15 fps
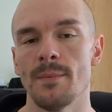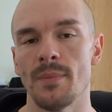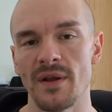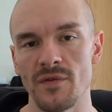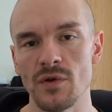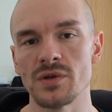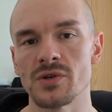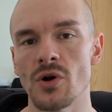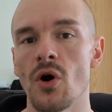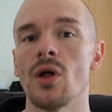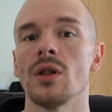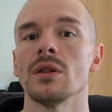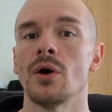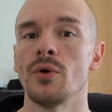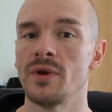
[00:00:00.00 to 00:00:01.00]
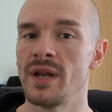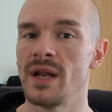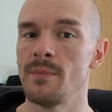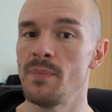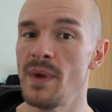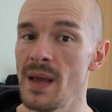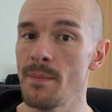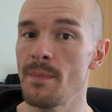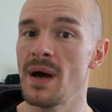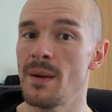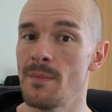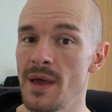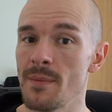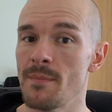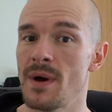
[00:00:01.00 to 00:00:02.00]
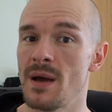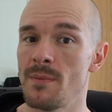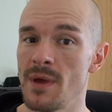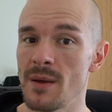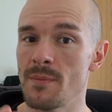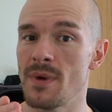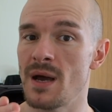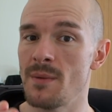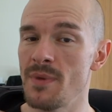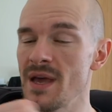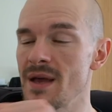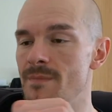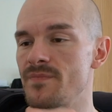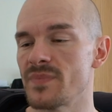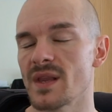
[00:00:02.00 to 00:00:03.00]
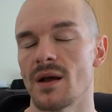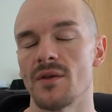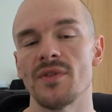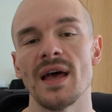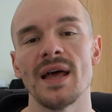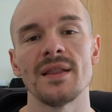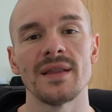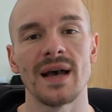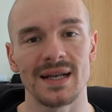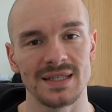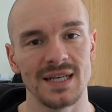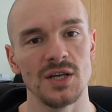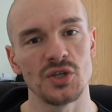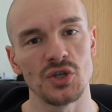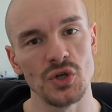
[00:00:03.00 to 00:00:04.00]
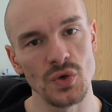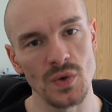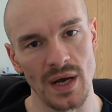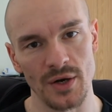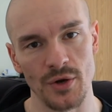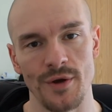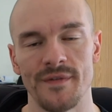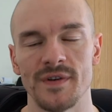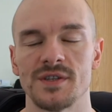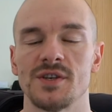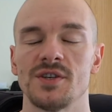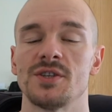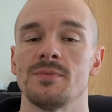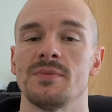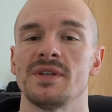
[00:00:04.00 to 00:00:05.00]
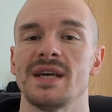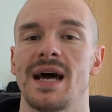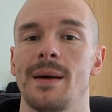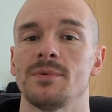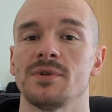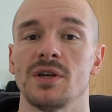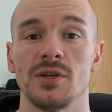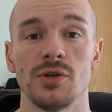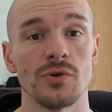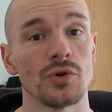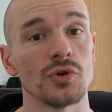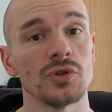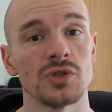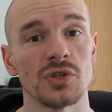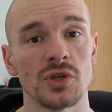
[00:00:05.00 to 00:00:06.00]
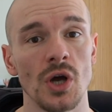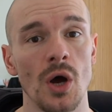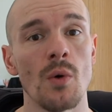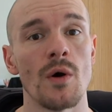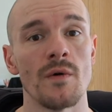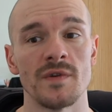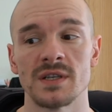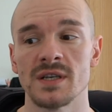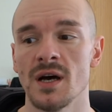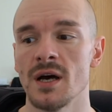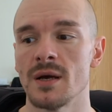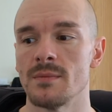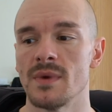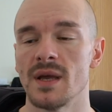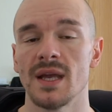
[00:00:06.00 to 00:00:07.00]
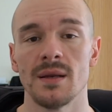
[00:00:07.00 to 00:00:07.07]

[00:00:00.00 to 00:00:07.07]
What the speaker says: But if you start loading it bit by bit by bit by bit, then that tissue and nervous system adapt and you're good to go over time.